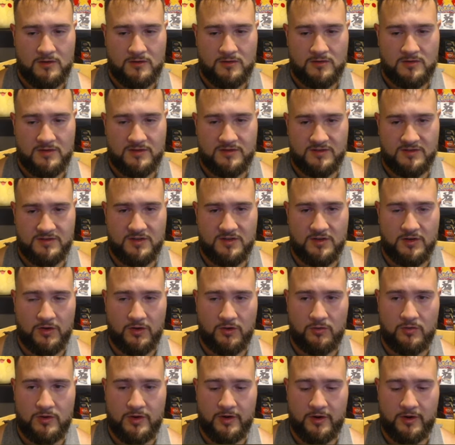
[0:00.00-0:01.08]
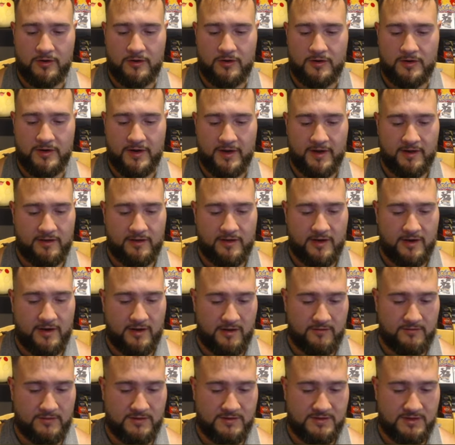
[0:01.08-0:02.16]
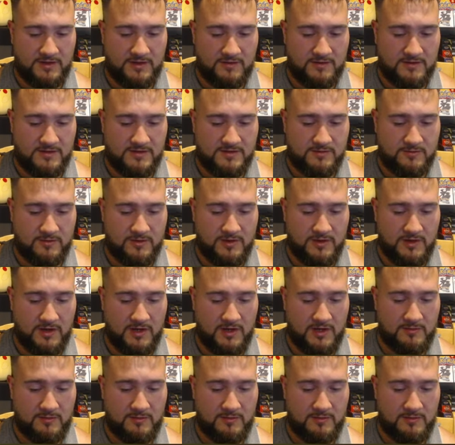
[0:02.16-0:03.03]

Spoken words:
Is this a new card? I haven't seen this one yet.